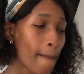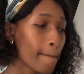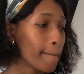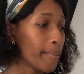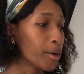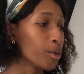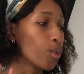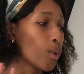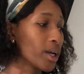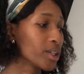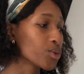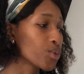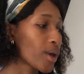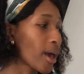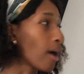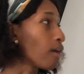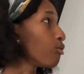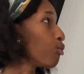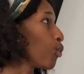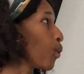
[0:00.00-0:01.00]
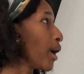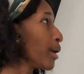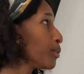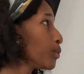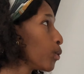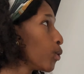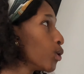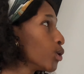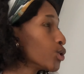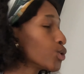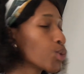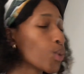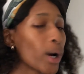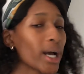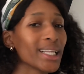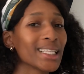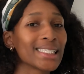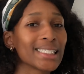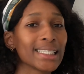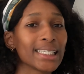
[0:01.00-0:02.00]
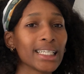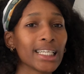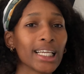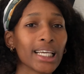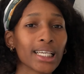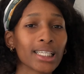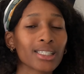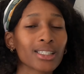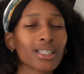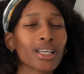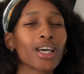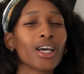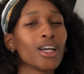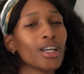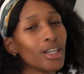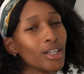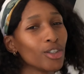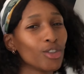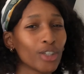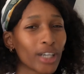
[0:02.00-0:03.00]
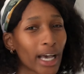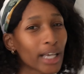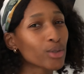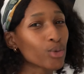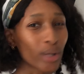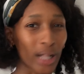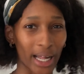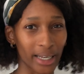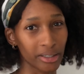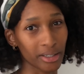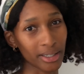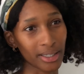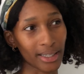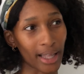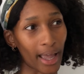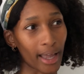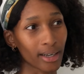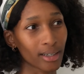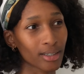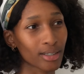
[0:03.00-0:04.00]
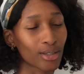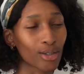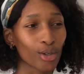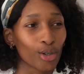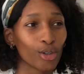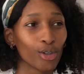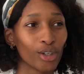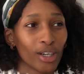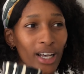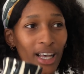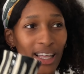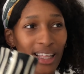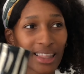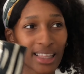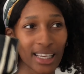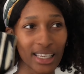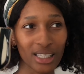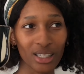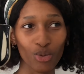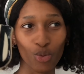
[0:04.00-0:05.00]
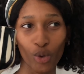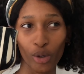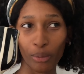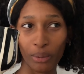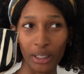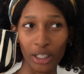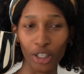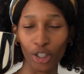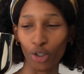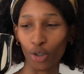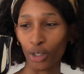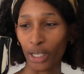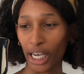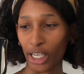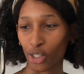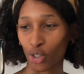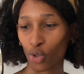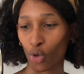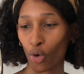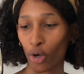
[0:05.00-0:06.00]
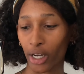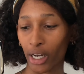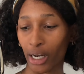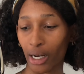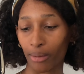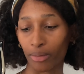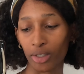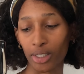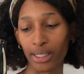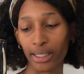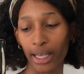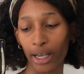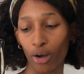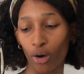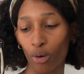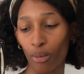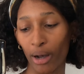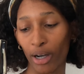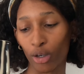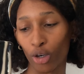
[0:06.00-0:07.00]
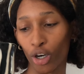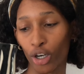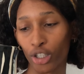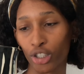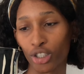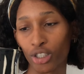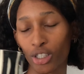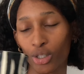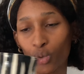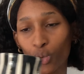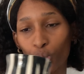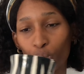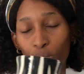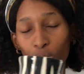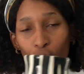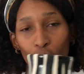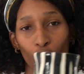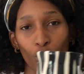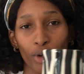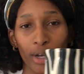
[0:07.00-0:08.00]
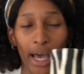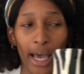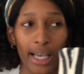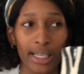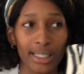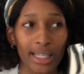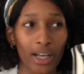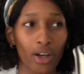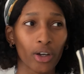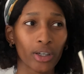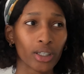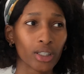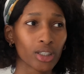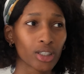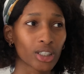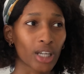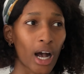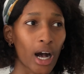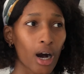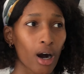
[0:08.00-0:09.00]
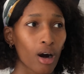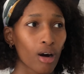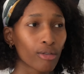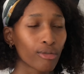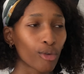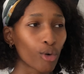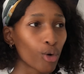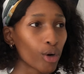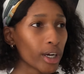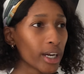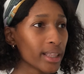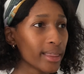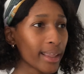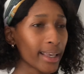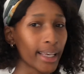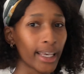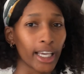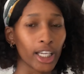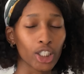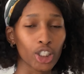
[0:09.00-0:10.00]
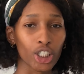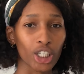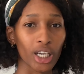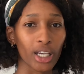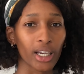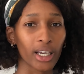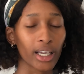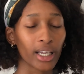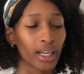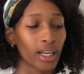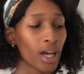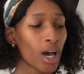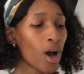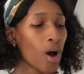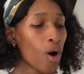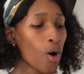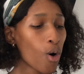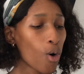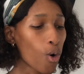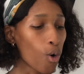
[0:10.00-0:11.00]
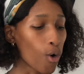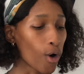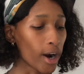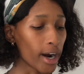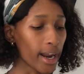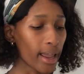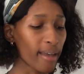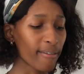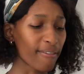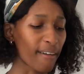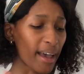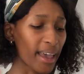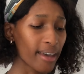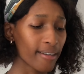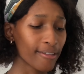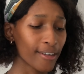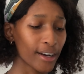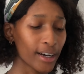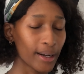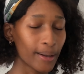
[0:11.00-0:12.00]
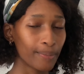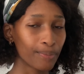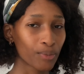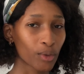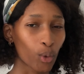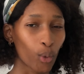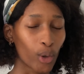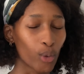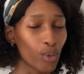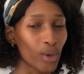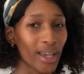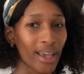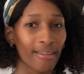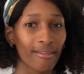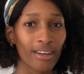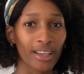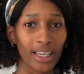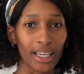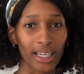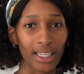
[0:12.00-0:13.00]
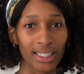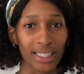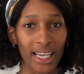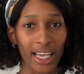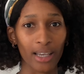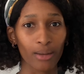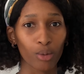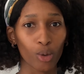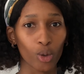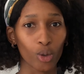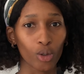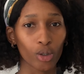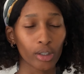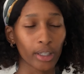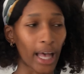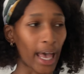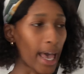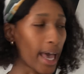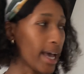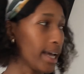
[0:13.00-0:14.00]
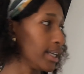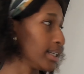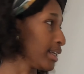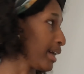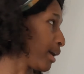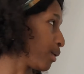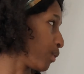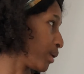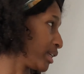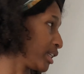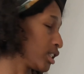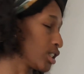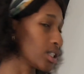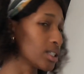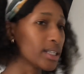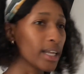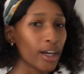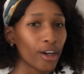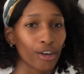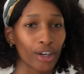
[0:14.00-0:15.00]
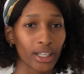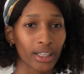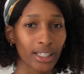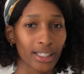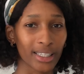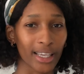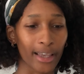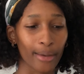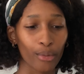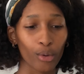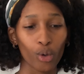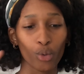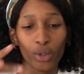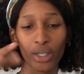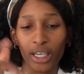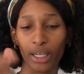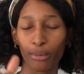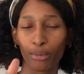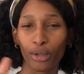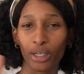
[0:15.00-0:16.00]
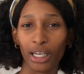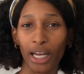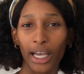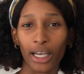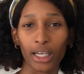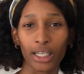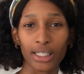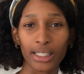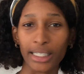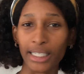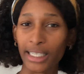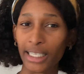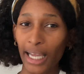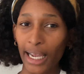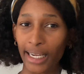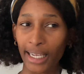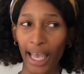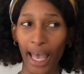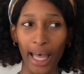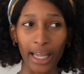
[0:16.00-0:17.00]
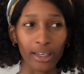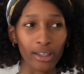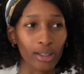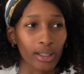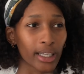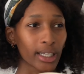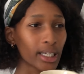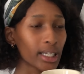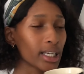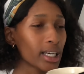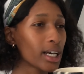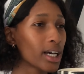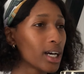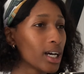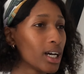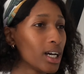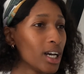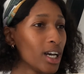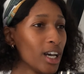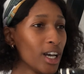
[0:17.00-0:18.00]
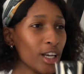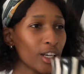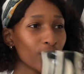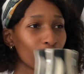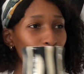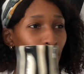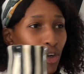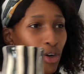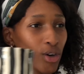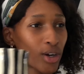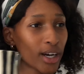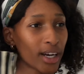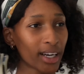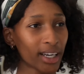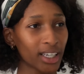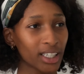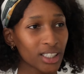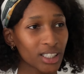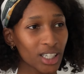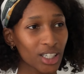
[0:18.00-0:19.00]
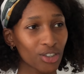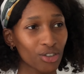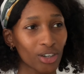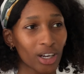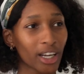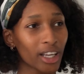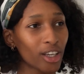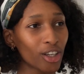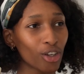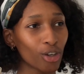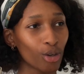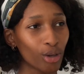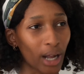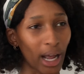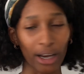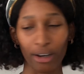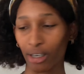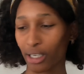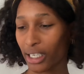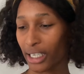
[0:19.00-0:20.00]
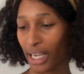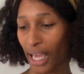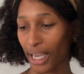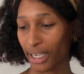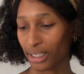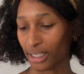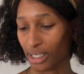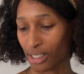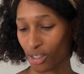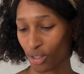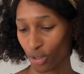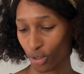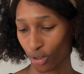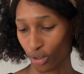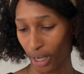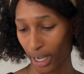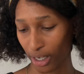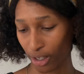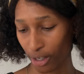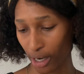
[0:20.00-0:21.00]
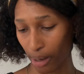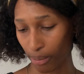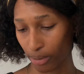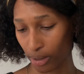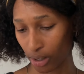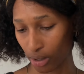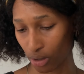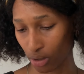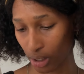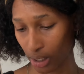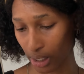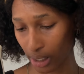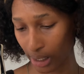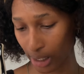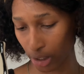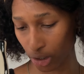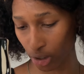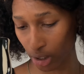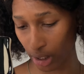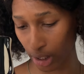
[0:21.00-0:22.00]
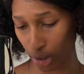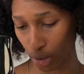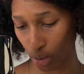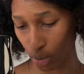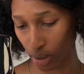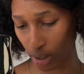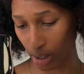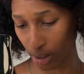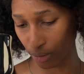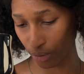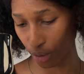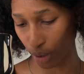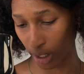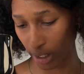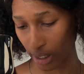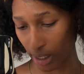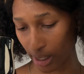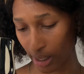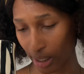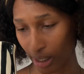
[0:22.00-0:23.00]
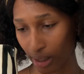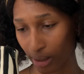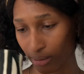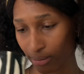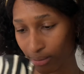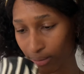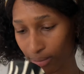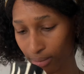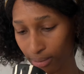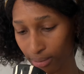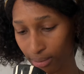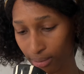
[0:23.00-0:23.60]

But once we have white walls, white ceilings, you guys will understand. So this would be cute. I saw it and I'm just like, oh my gosh, this would be so nice, like on a shelf or in the kitchen or if I ever, when we ever get a table and I want to just decorate the table, we can put like a tea light candle in here, you know? just really cute. I really liked it, so I grabbed it. You can literally use this for anything.